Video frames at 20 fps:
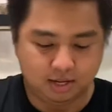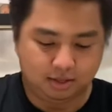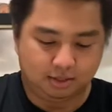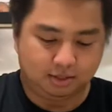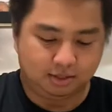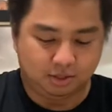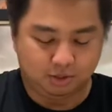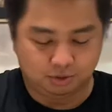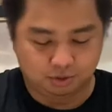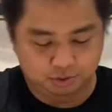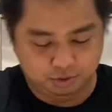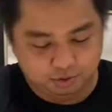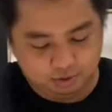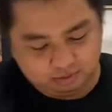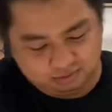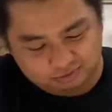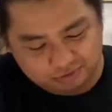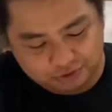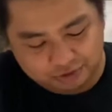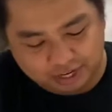So you
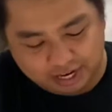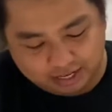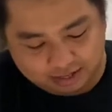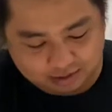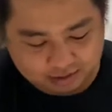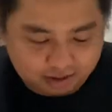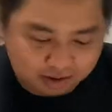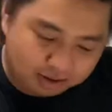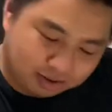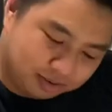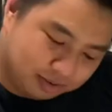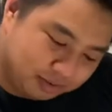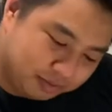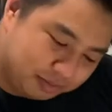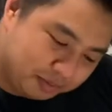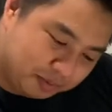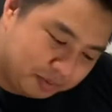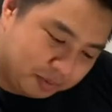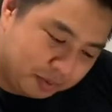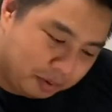drink
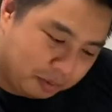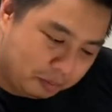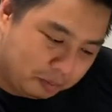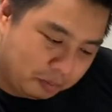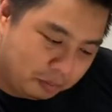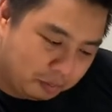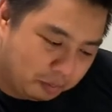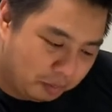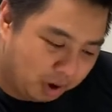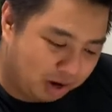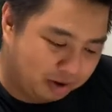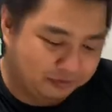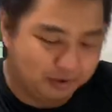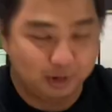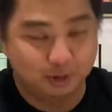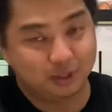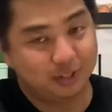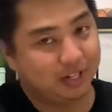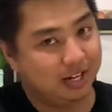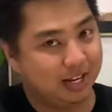
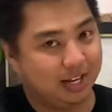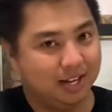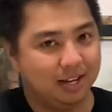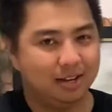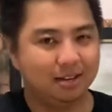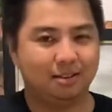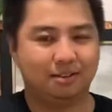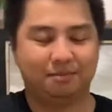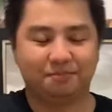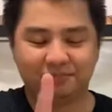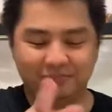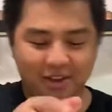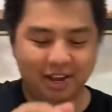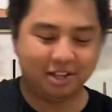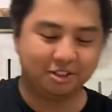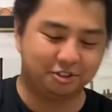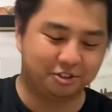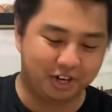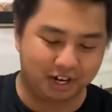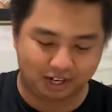marvelously
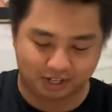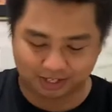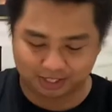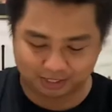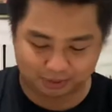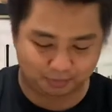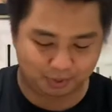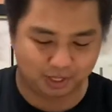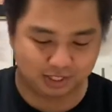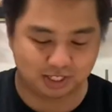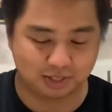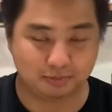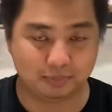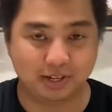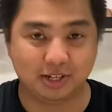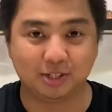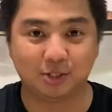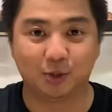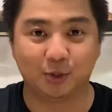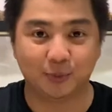and drink responsibly.
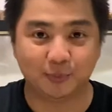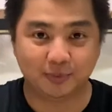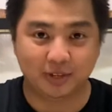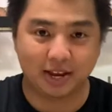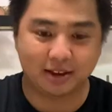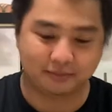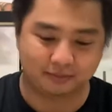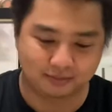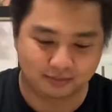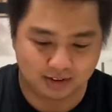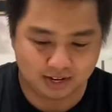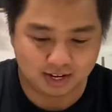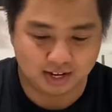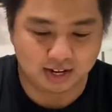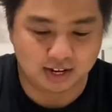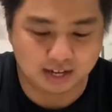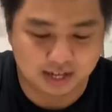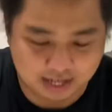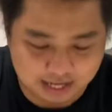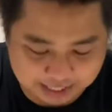So yeah,
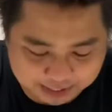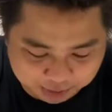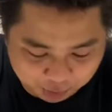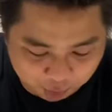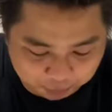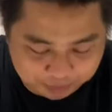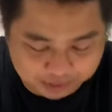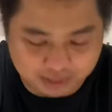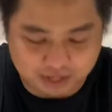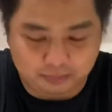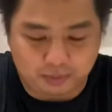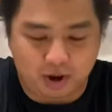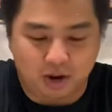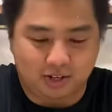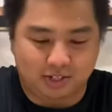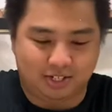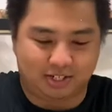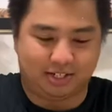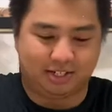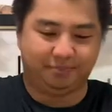let's open the
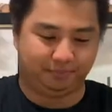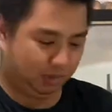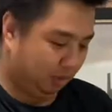box.